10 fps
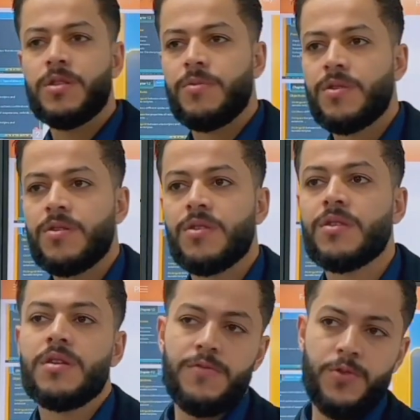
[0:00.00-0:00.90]
substances?
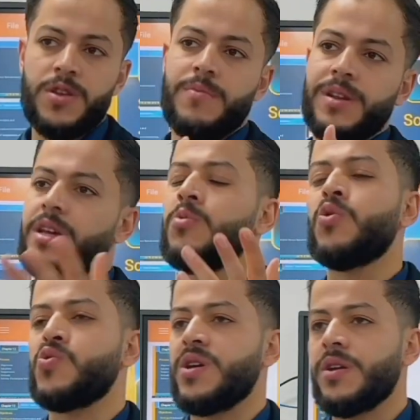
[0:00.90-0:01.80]
For example, in
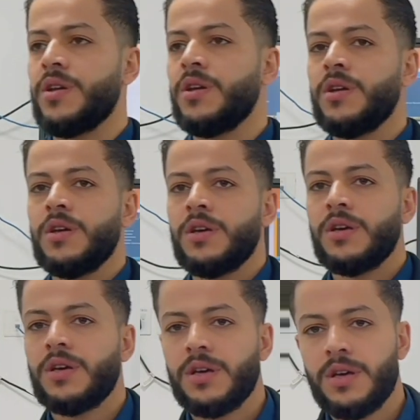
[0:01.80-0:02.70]
water.
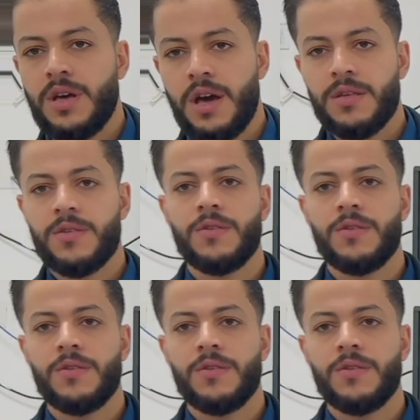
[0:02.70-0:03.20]
Anas.